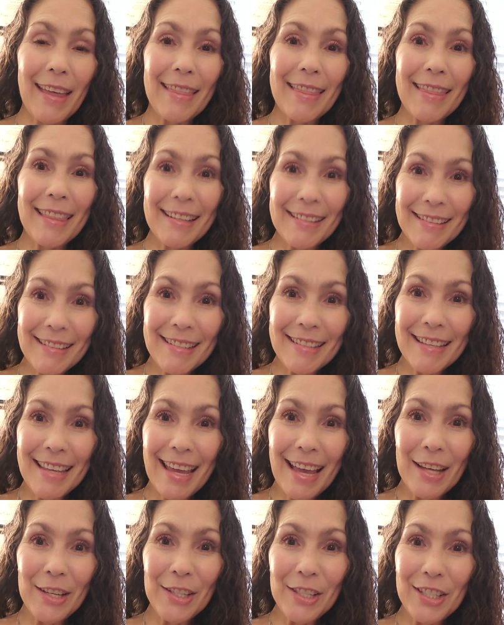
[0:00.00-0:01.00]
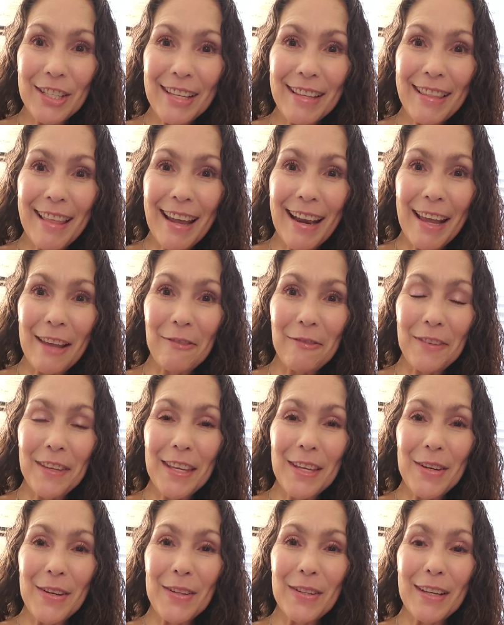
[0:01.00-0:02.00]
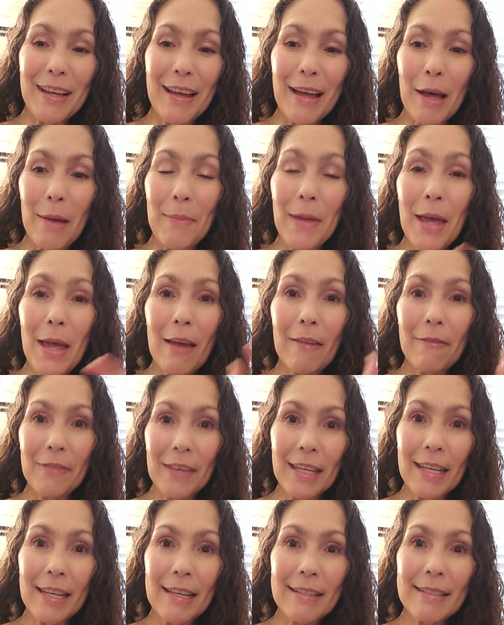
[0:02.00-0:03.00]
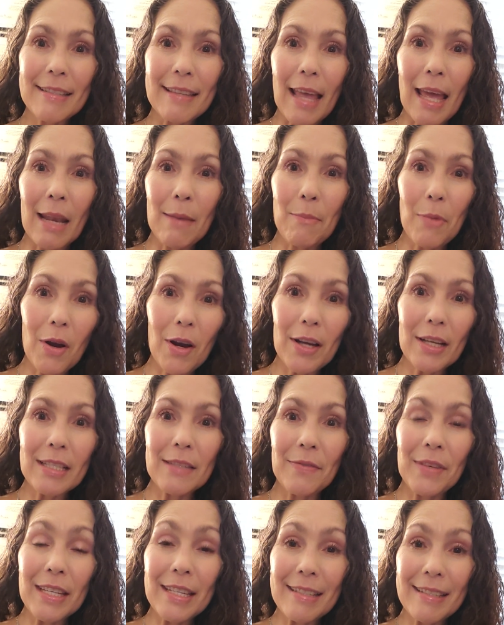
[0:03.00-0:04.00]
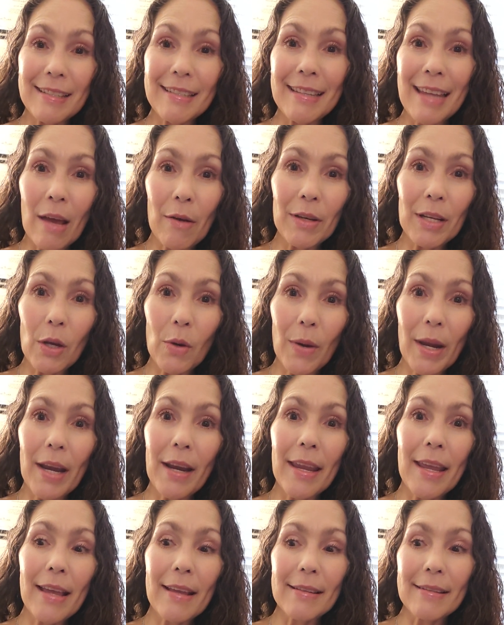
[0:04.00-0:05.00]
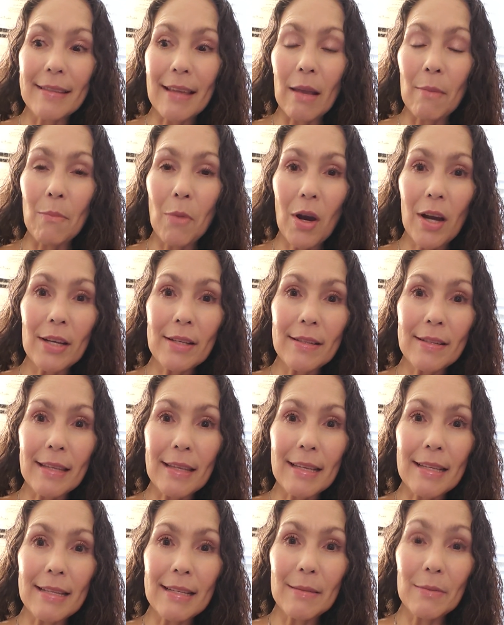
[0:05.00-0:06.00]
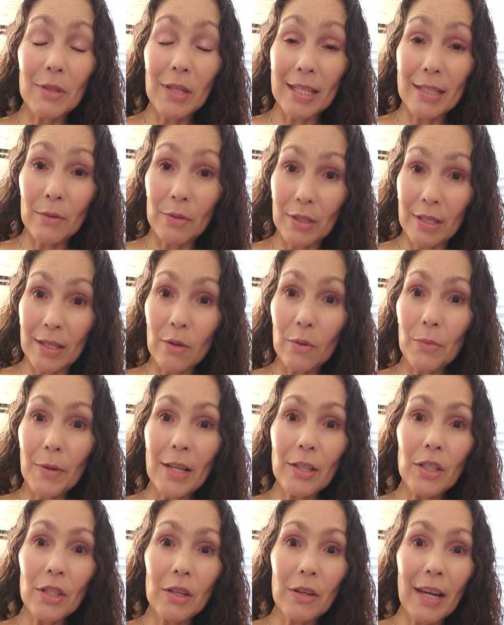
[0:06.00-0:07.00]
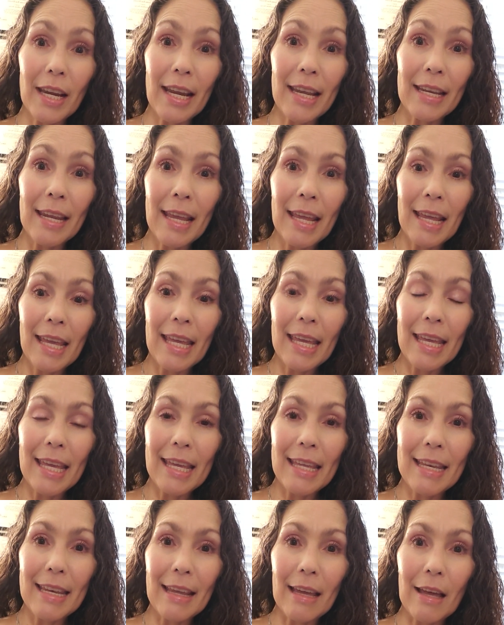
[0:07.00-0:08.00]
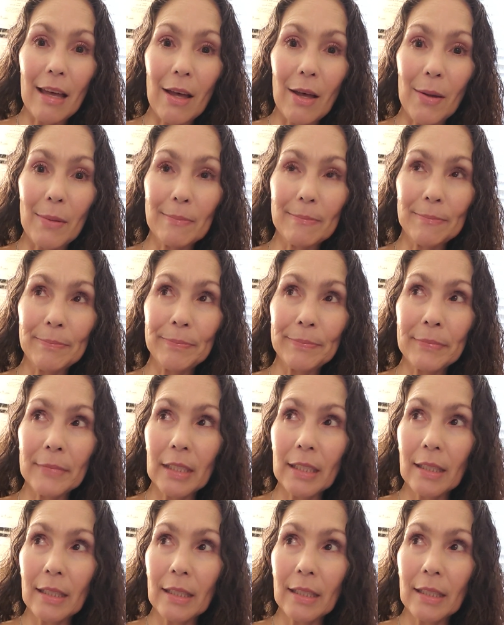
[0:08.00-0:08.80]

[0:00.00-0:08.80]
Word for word: this is the energy that I feel. Um, Venus and Mars, Venus is now in Aquarius and Mars is, is still retrograde in um,